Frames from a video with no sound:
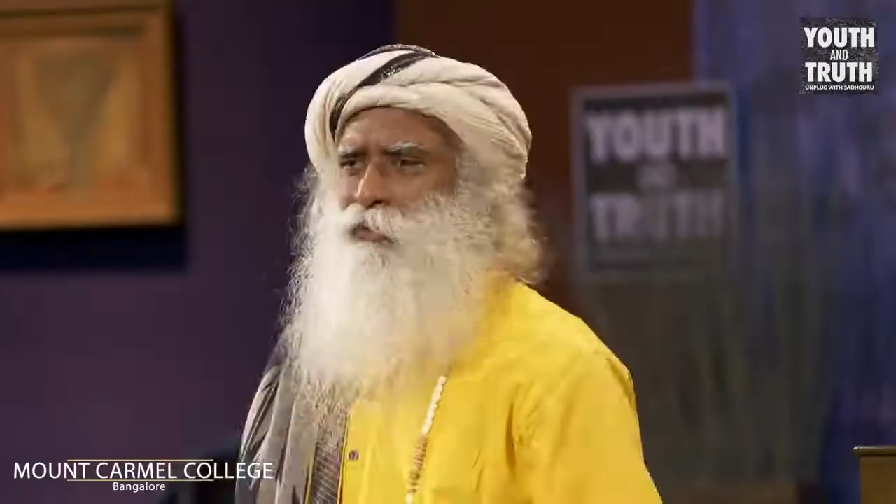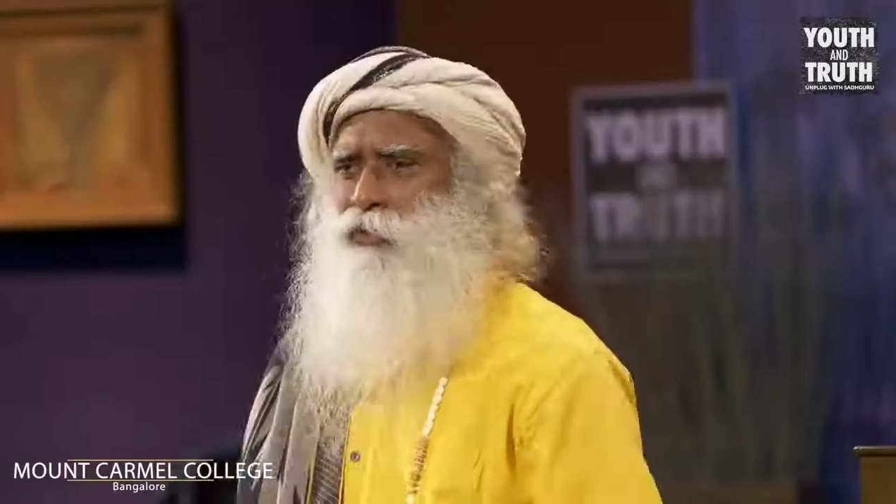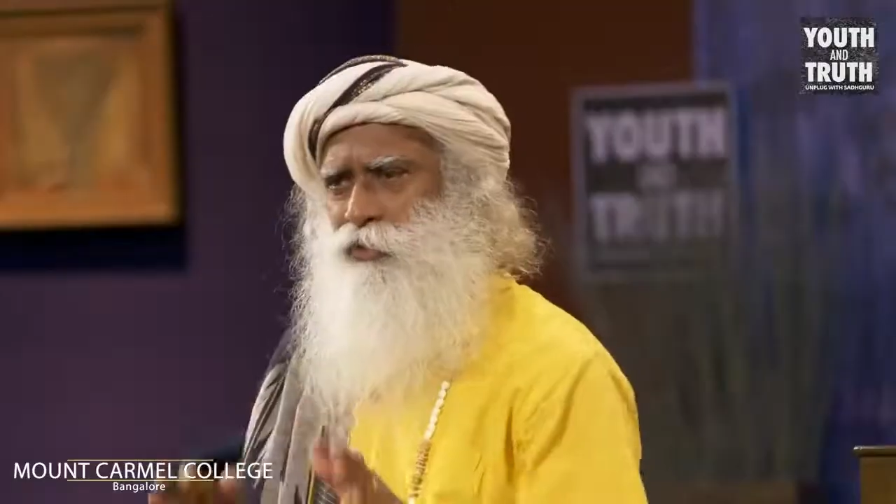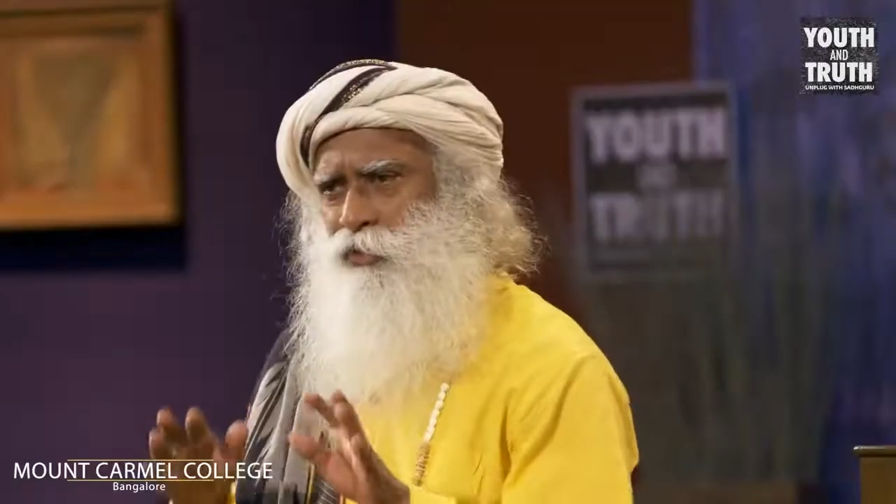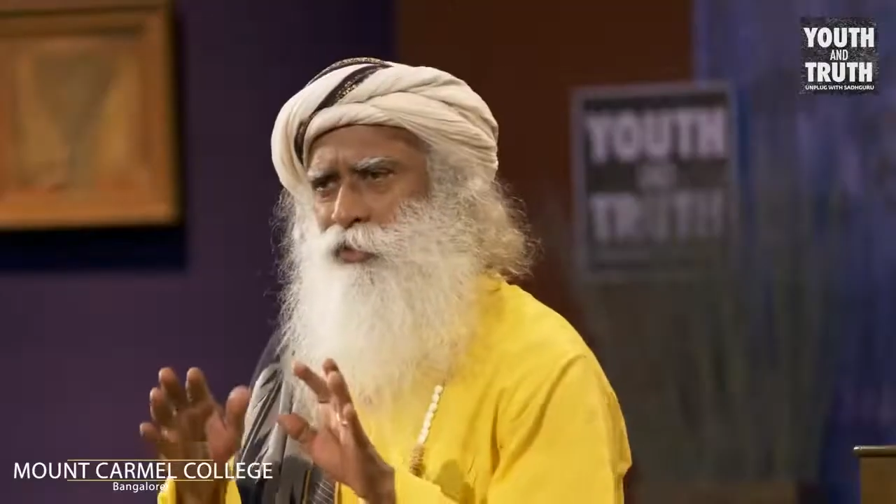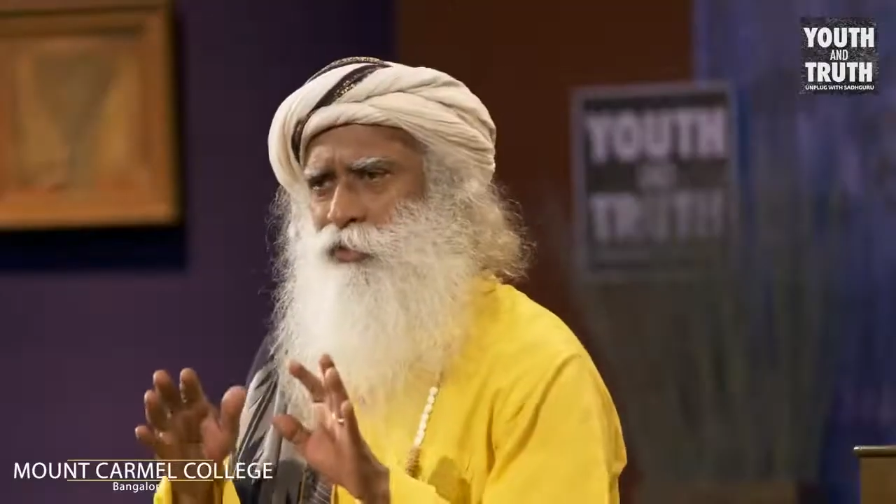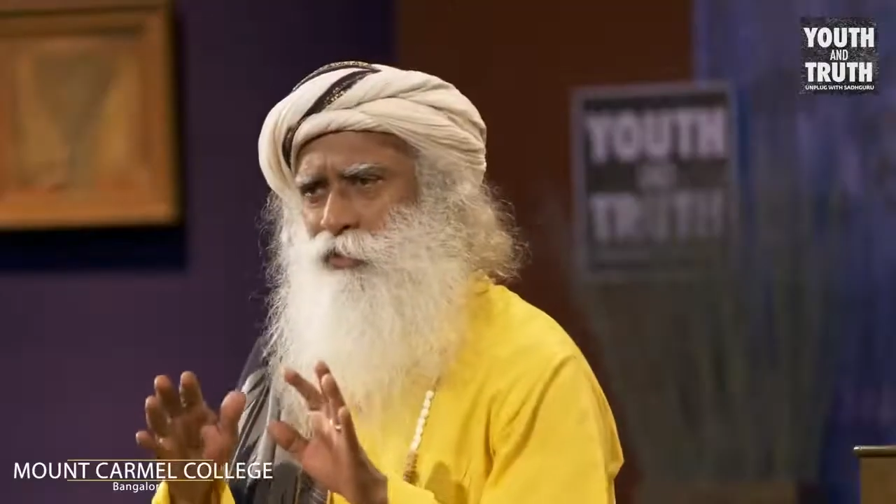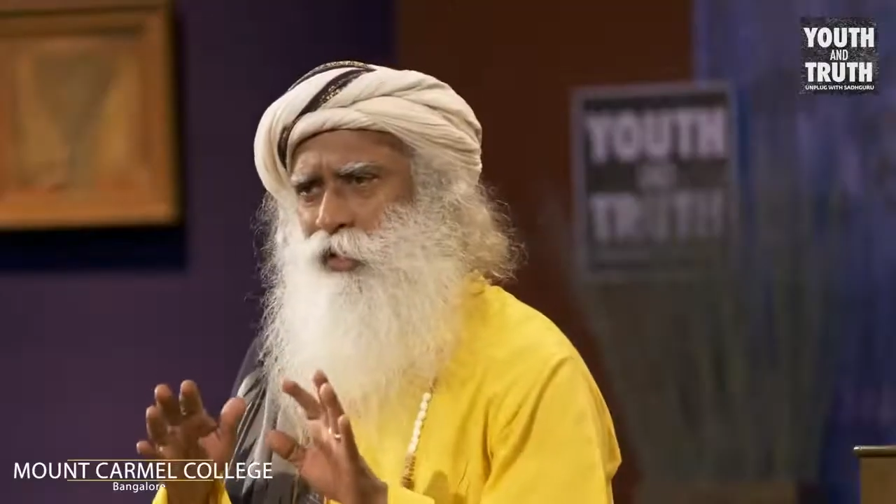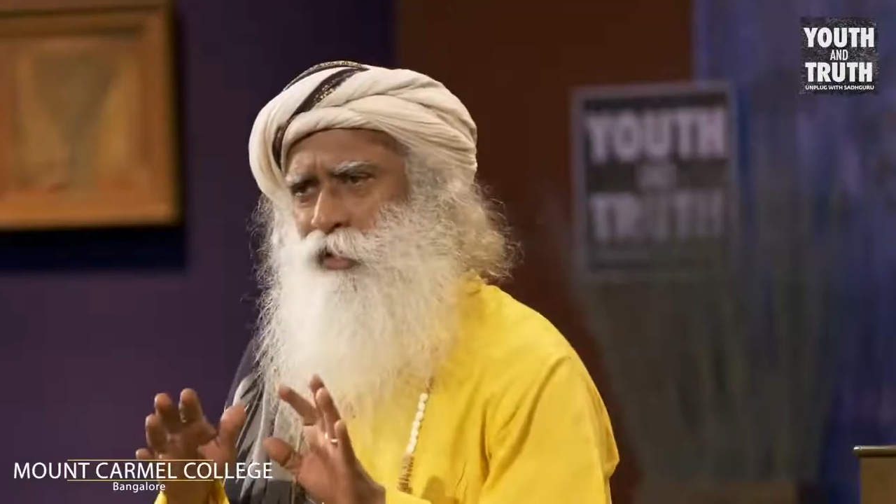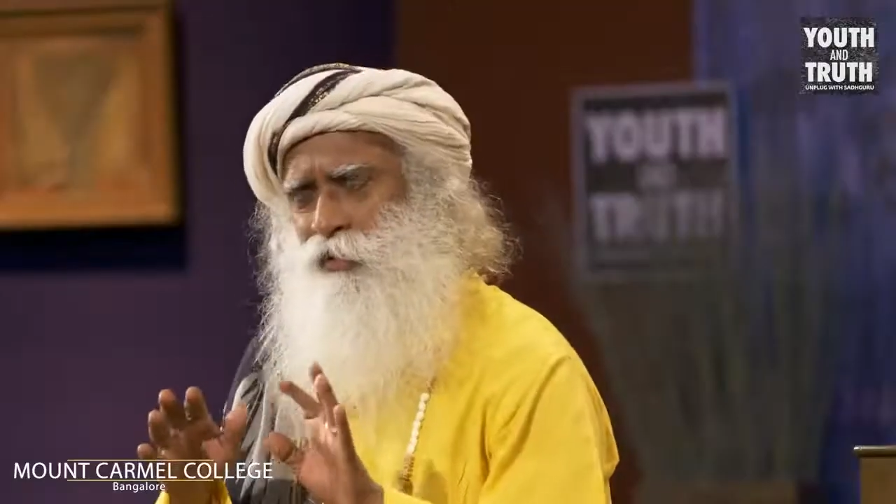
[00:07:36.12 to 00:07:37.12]
Question is
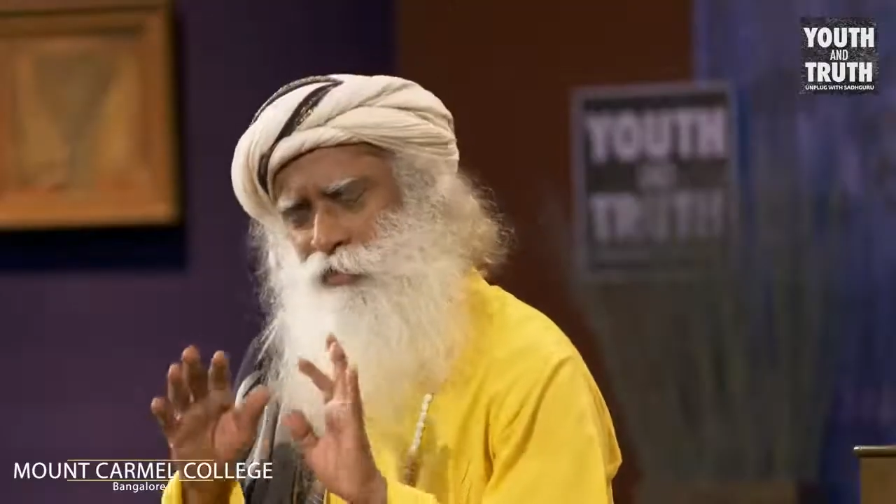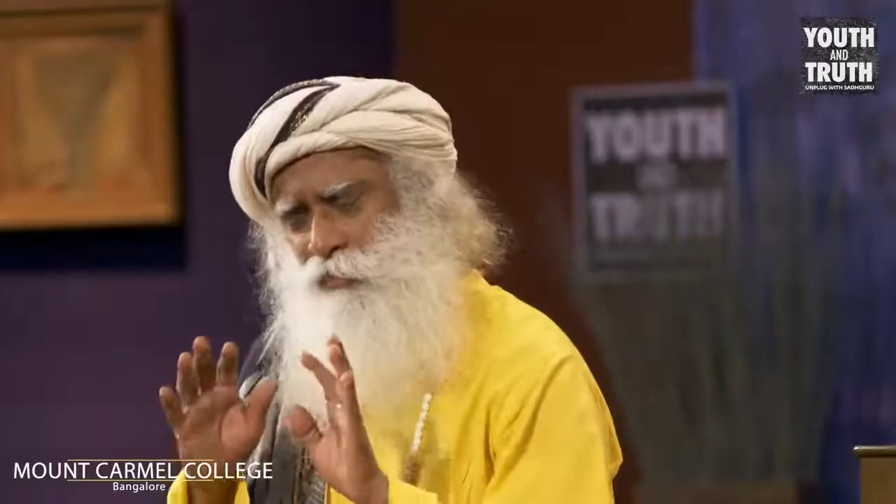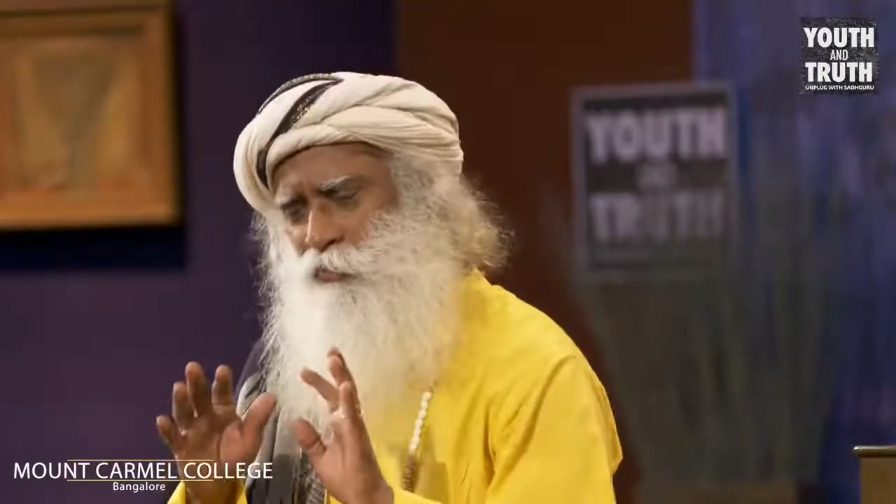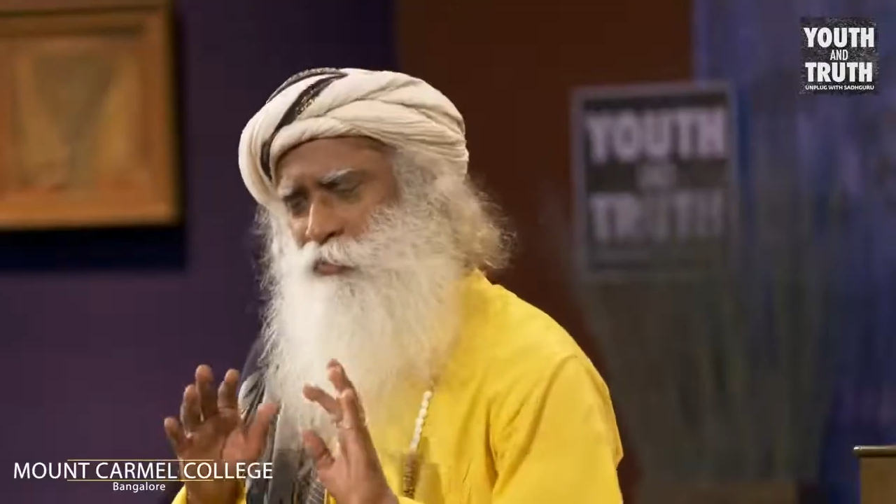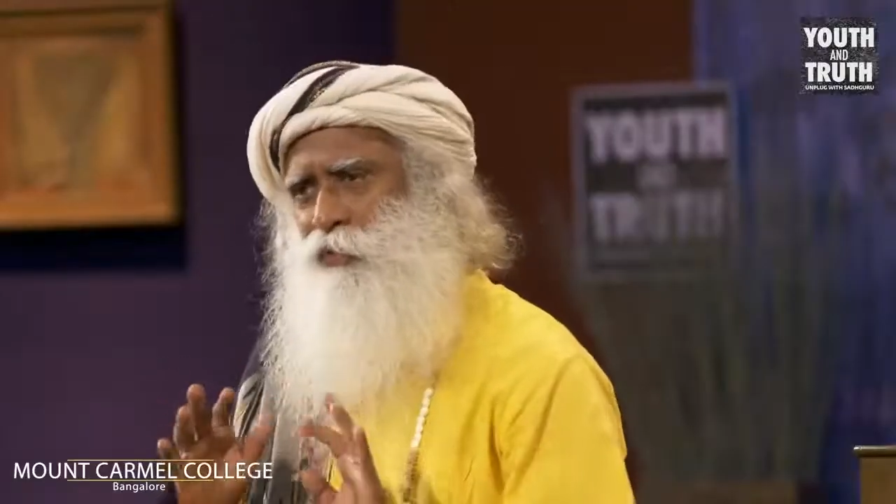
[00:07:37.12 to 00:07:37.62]
there, it's a good